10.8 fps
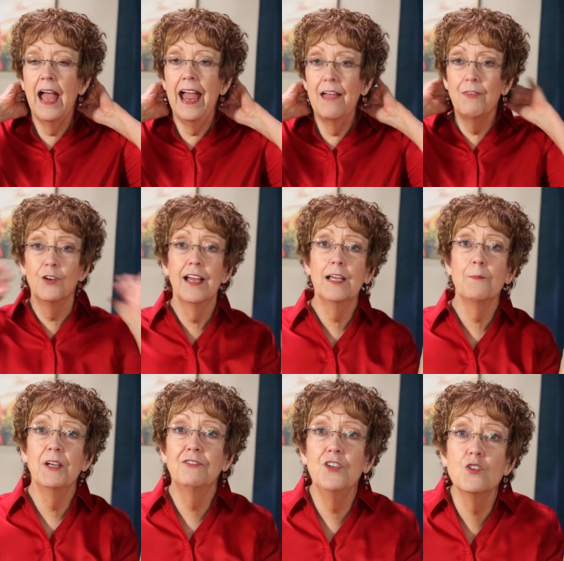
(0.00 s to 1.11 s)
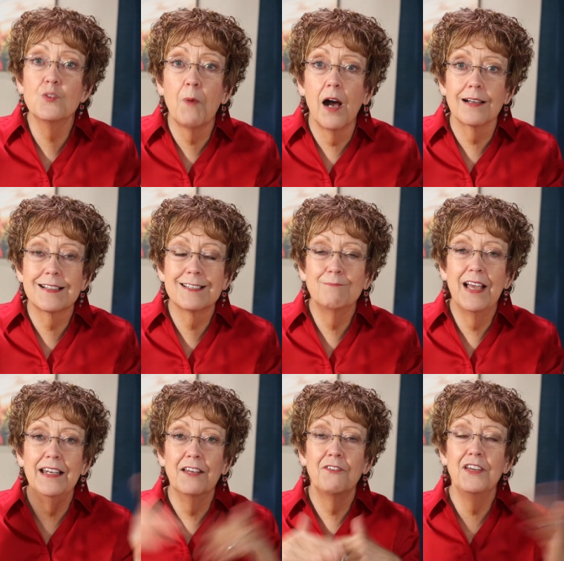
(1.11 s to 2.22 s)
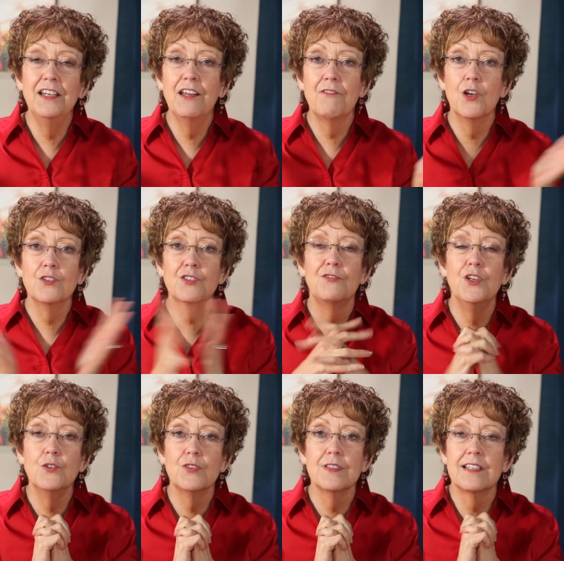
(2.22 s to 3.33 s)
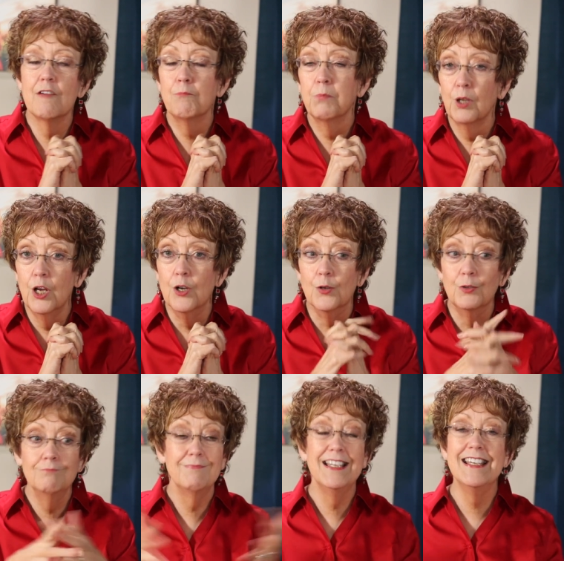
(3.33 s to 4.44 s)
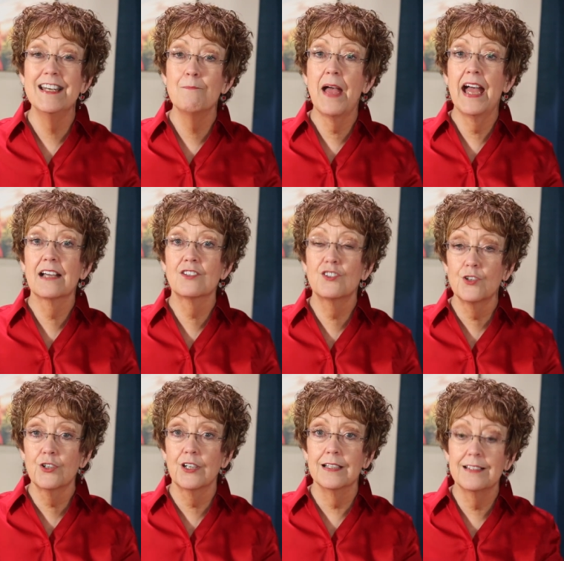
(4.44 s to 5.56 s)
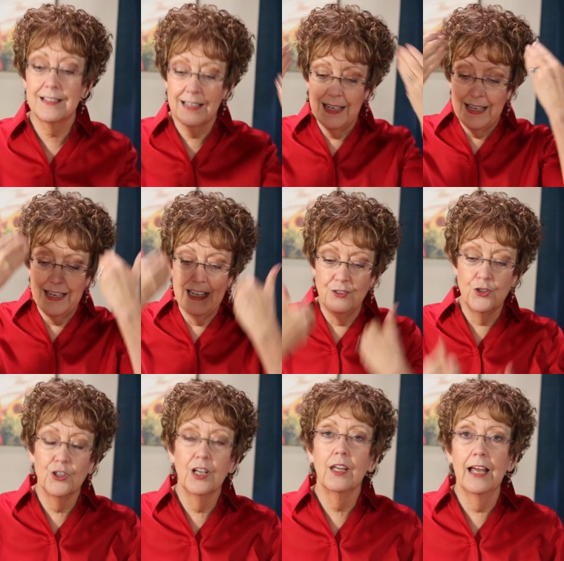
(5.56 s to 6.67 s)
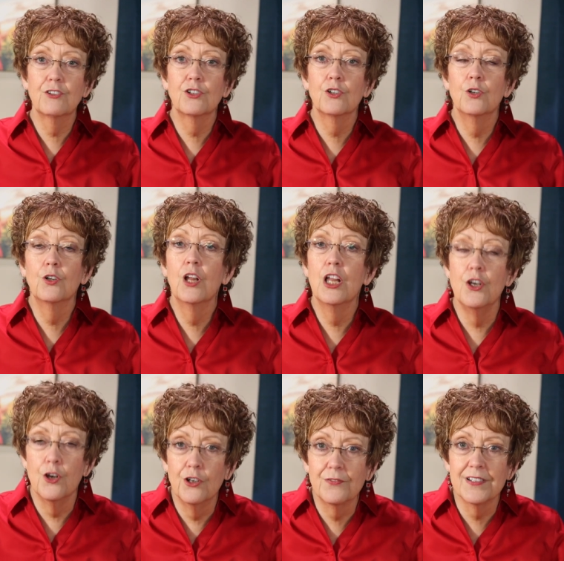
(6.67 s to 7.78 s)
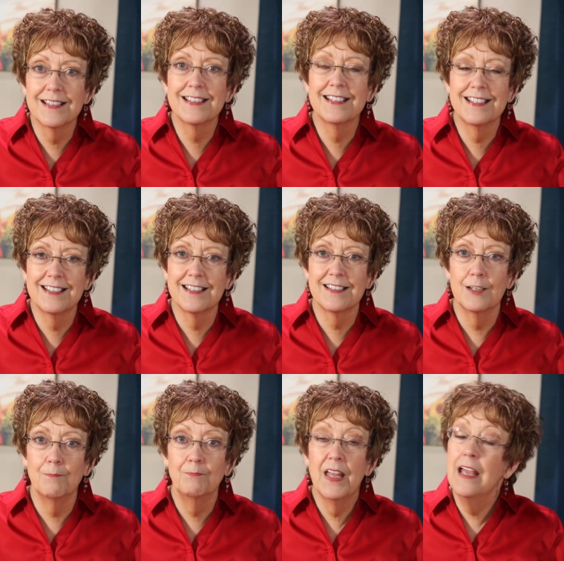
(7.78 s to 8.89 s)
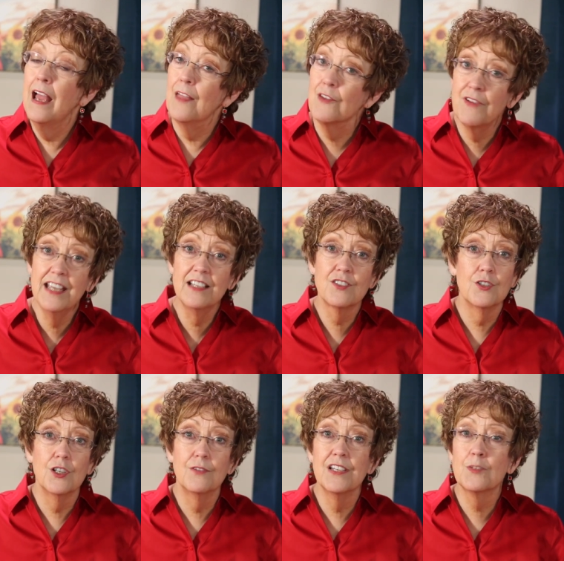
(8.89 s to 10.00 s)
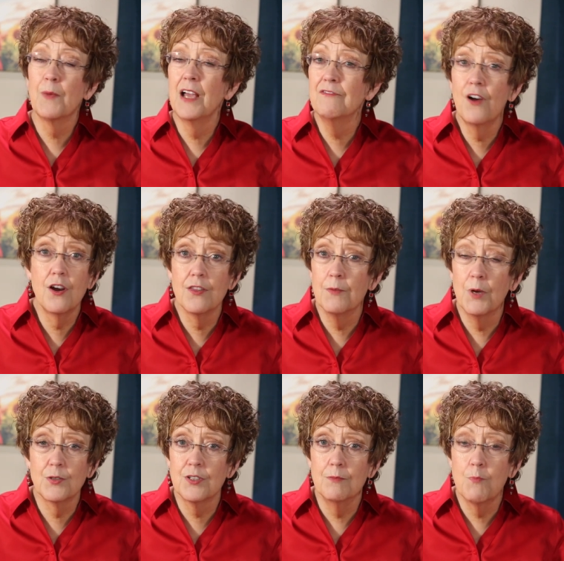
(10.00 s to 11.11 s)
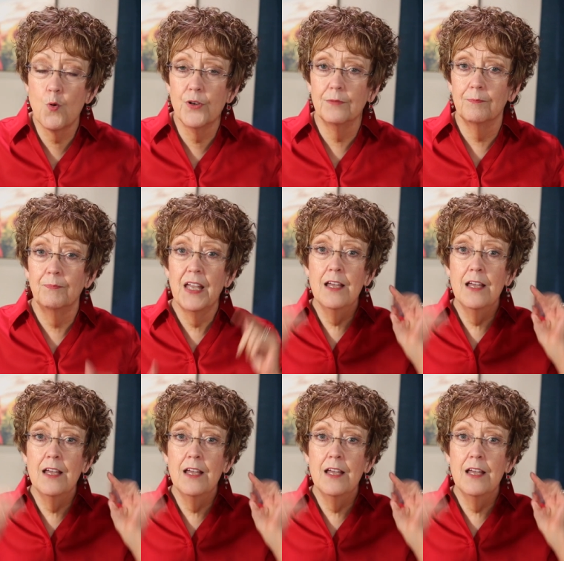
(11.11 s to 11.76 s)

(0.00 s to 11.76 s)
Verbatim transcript: And they're like a big fuse box. And if any of those fuses have blown, it impacts circuits in your electrical nervous system. And the vagus nerve is by far the most important